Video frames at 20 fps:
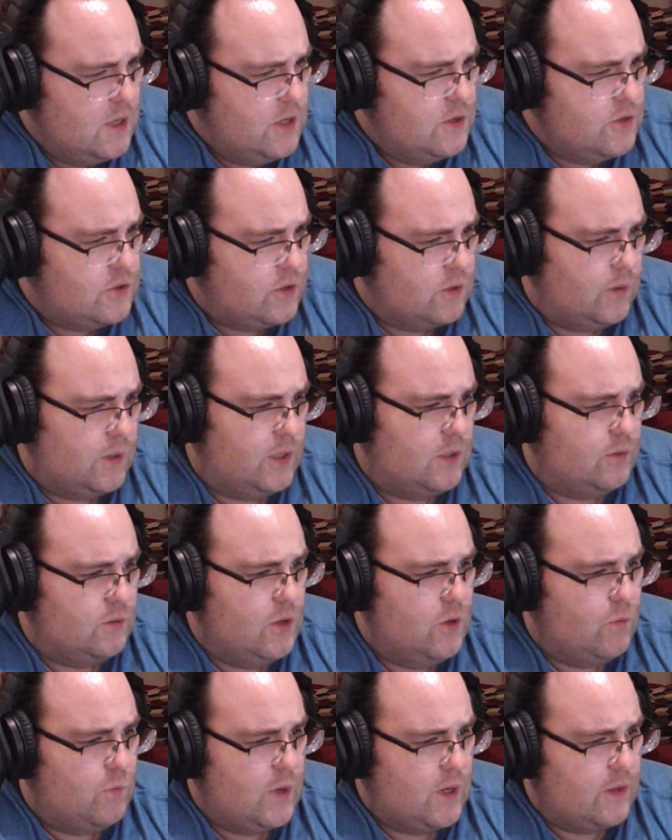So I don't
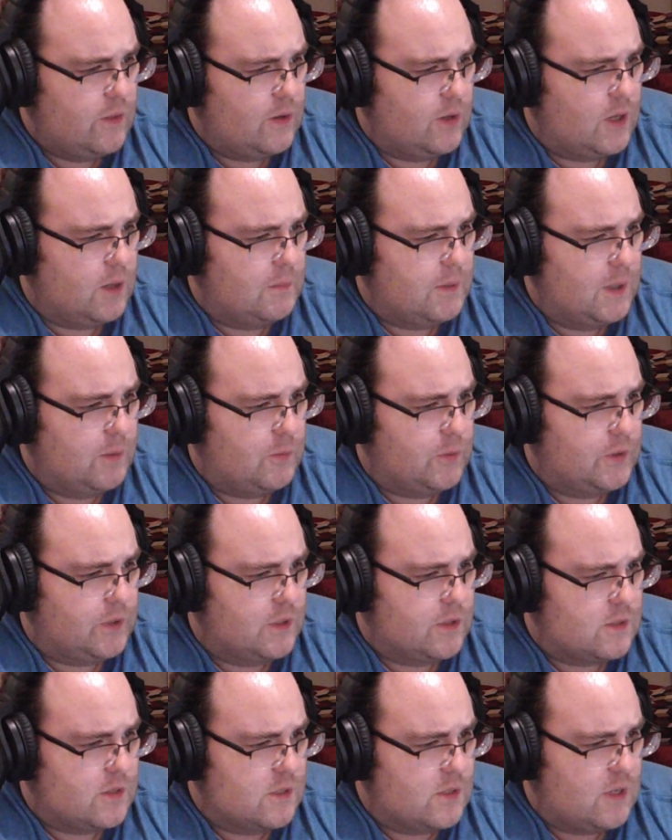know where they're coming up with
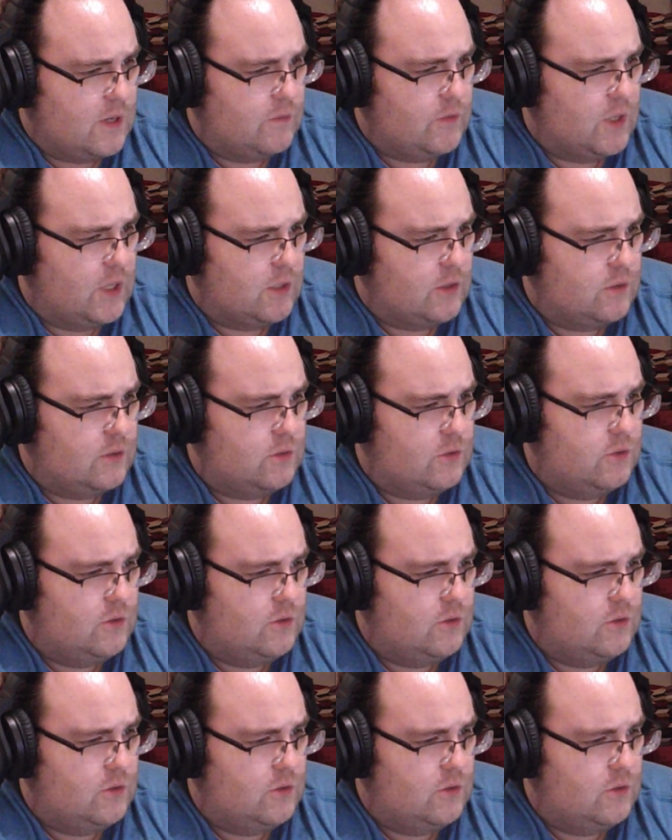this, because I've got